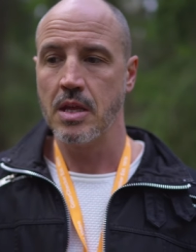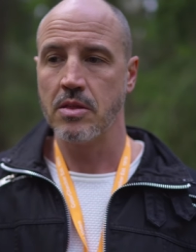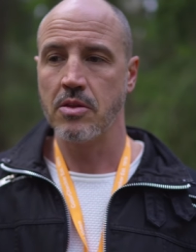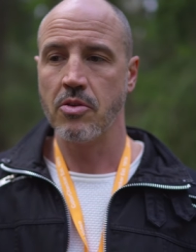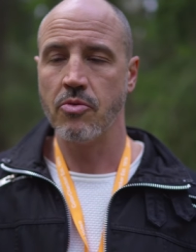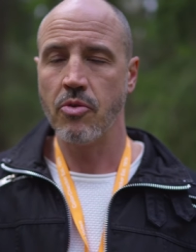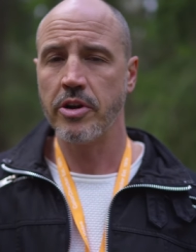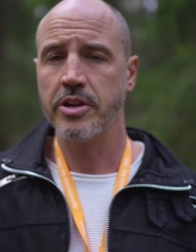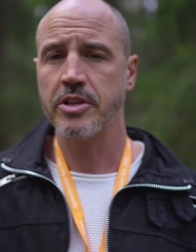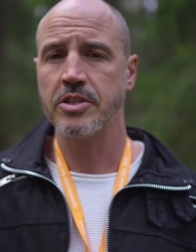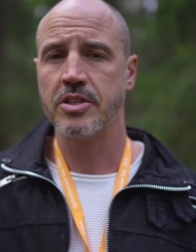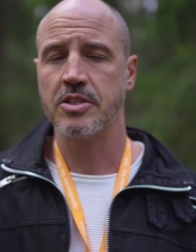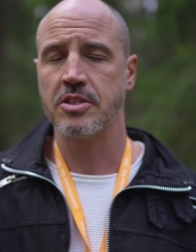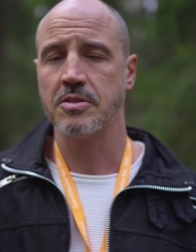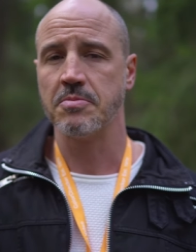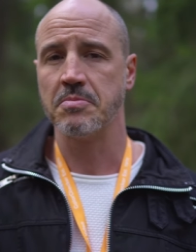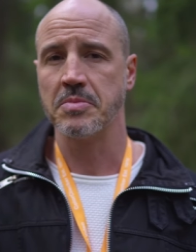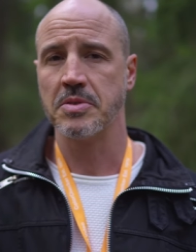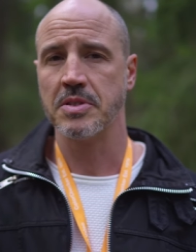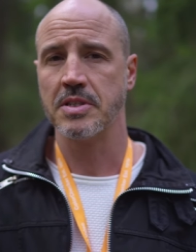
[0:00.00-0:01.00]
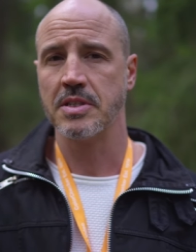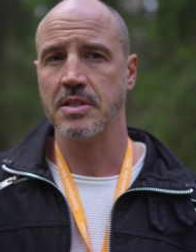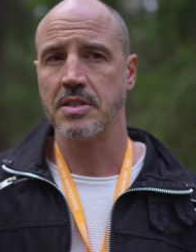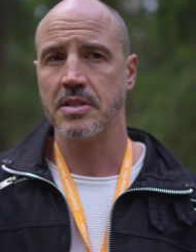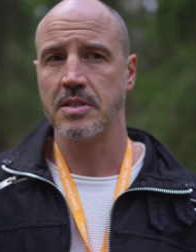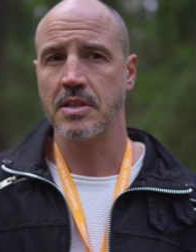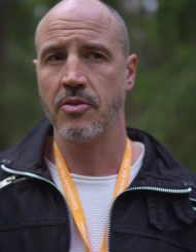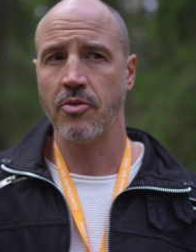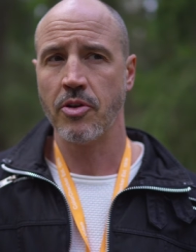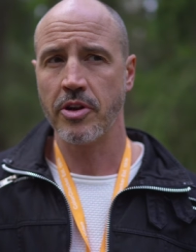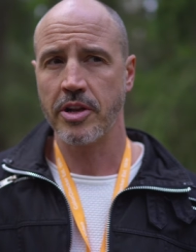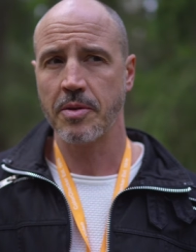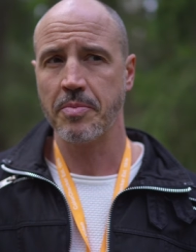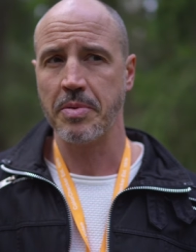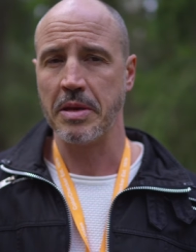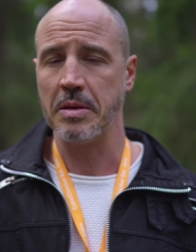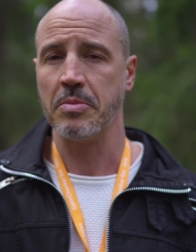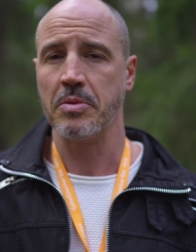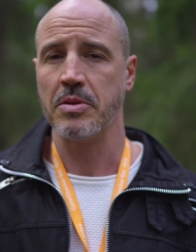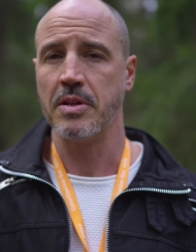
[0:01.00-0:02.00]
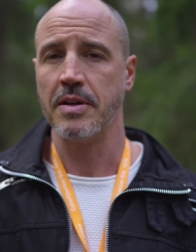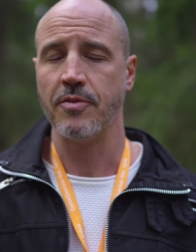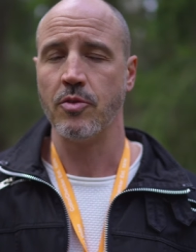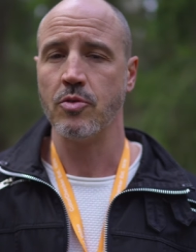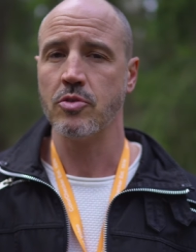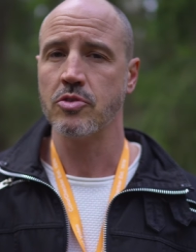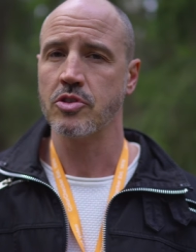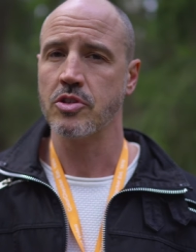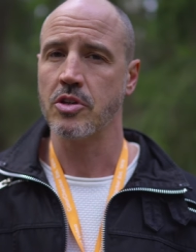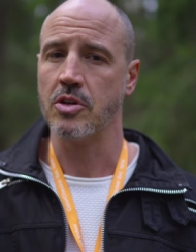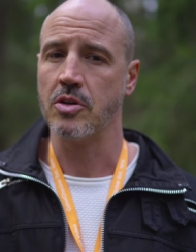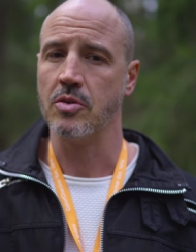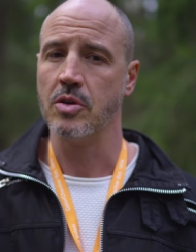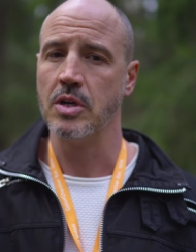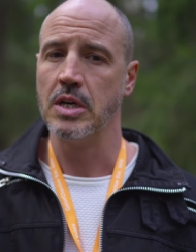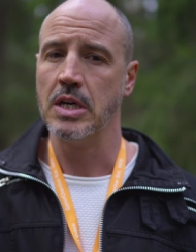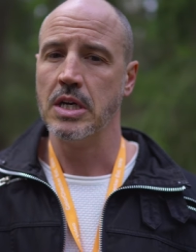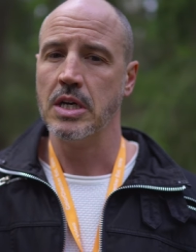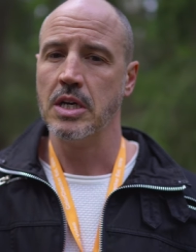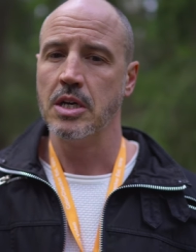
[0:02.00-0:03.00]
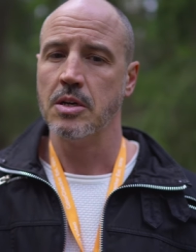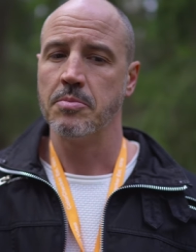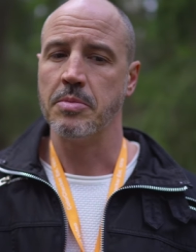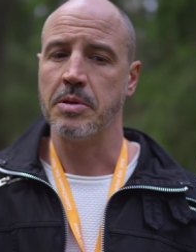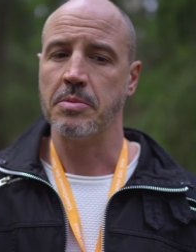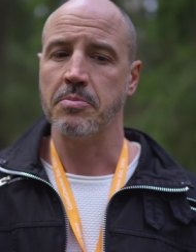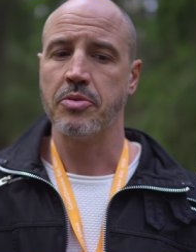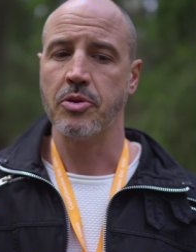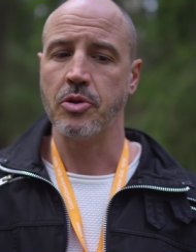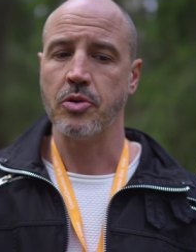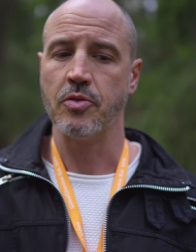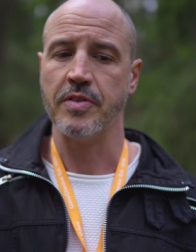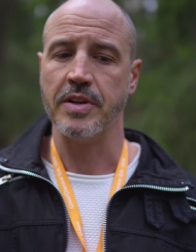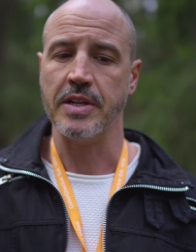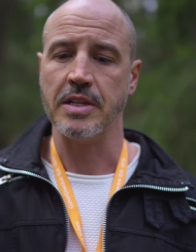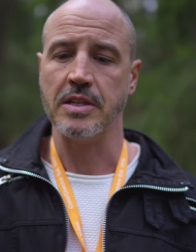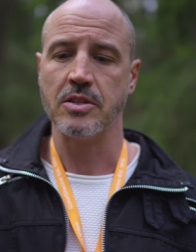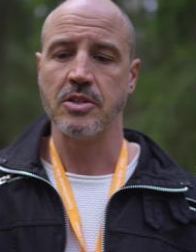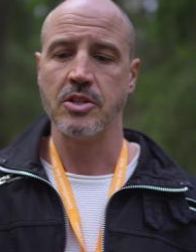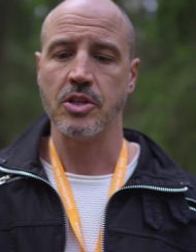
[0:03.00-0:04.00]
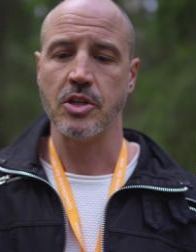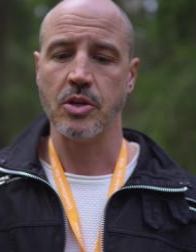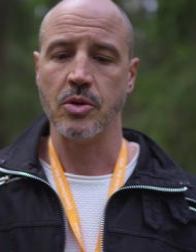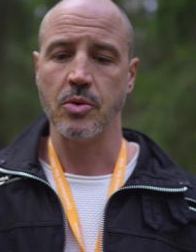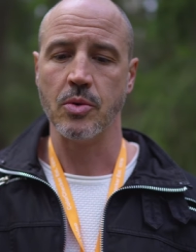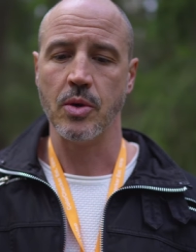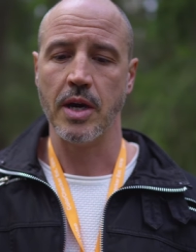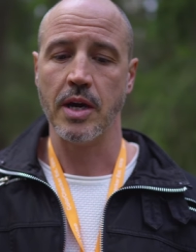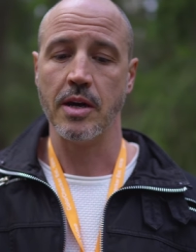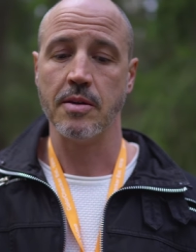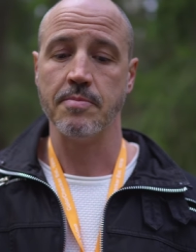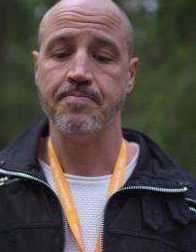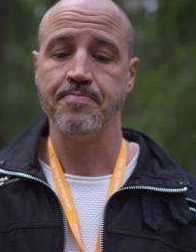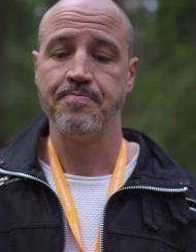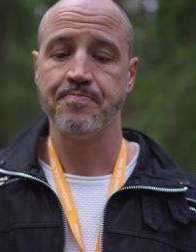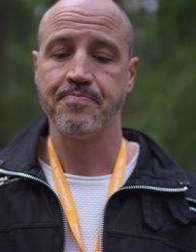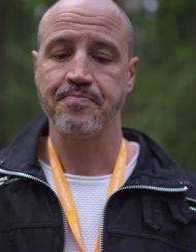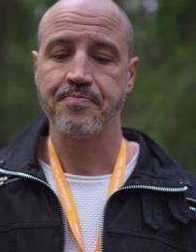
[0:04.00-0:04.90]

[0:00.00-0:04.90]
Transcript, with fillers: Neuroticisms, neurotic people have also been proven to um,